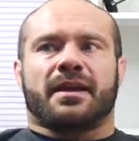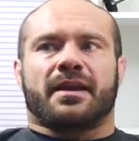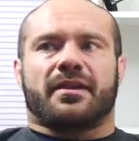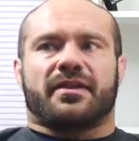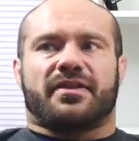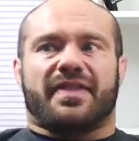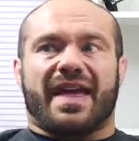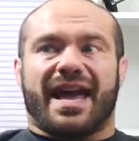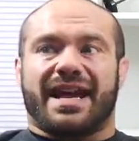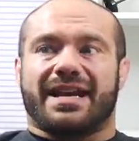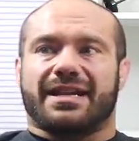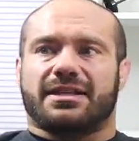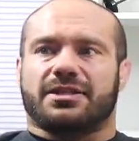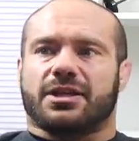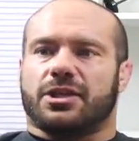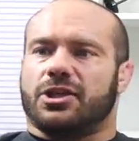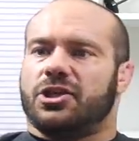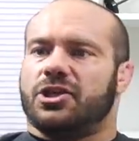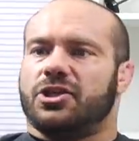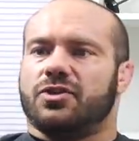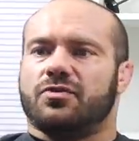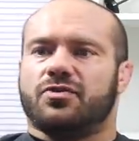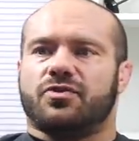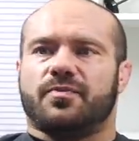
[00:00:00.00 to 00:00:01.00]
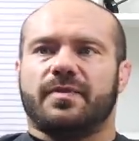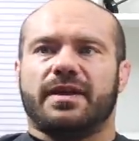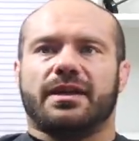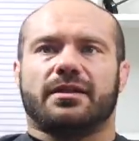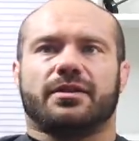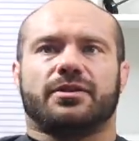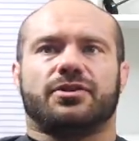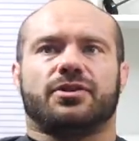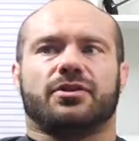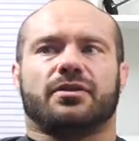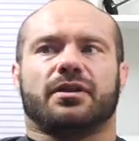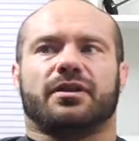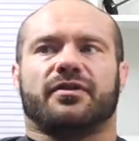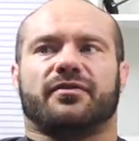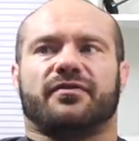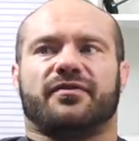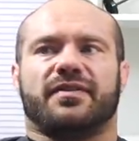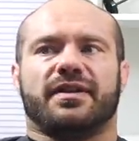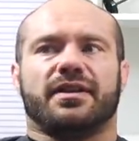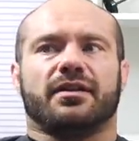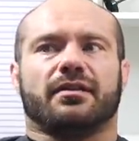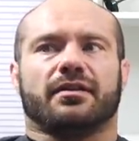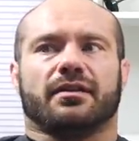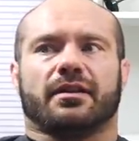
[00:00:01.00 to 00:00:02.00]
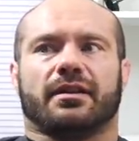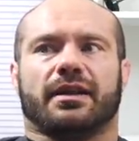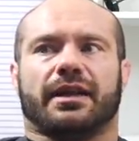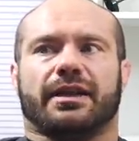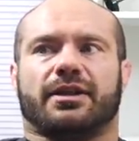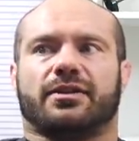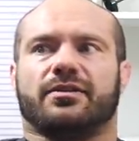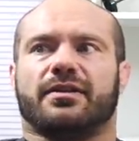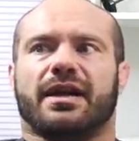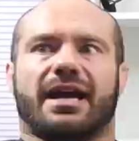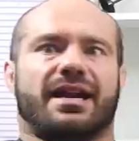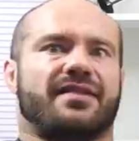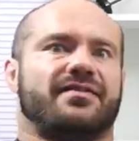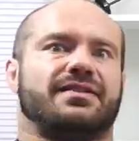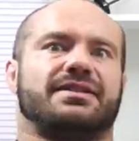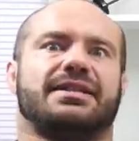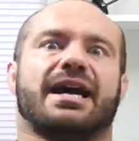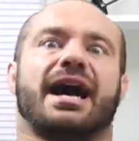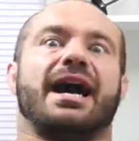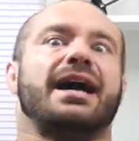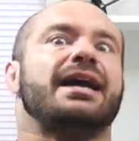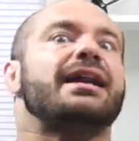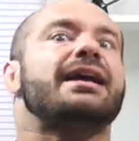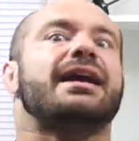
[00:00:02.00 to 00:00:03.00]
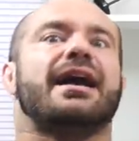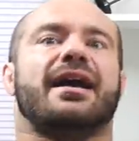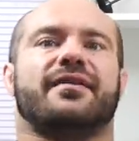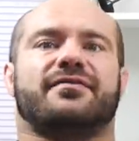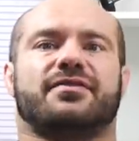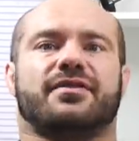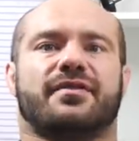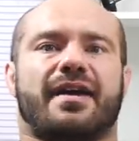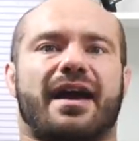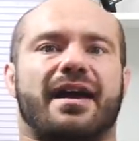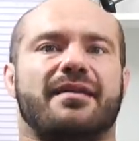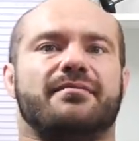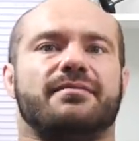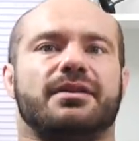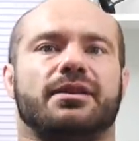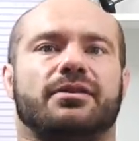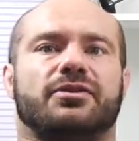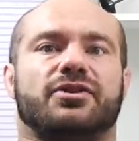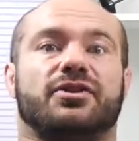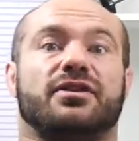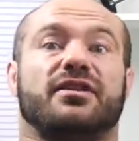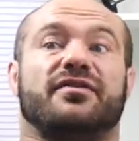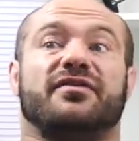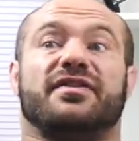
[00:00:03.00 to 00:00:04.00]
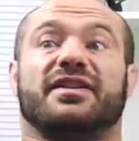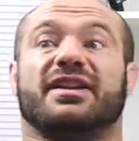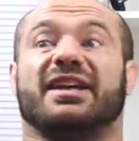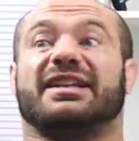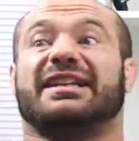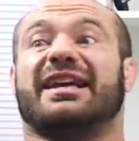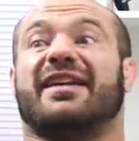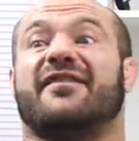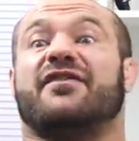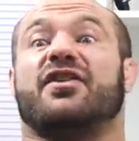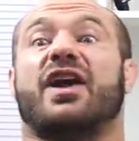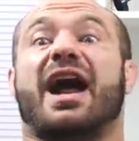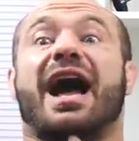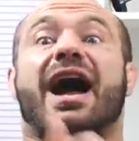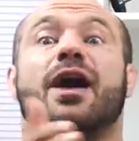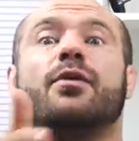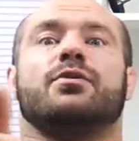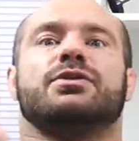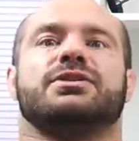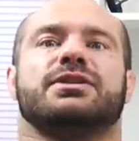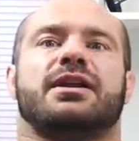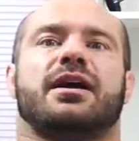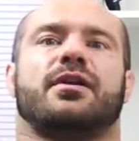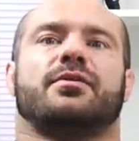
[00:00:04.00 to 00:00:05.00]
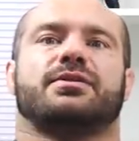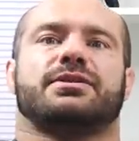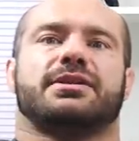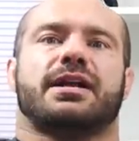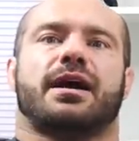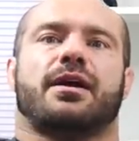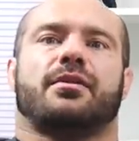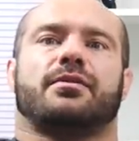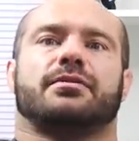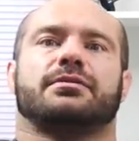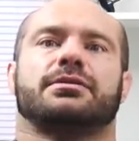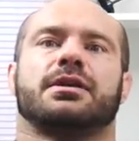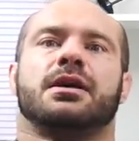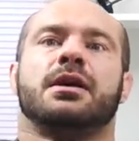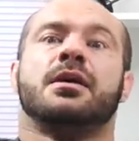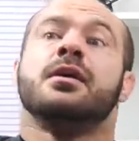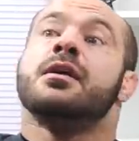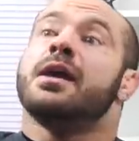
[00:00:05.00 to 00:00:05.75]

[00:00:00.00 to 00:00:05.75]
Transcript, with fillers: That is a huge meal, and you're going to feel like you're not even dieting after that meal. You're going to feel like that for hours and hours and hours.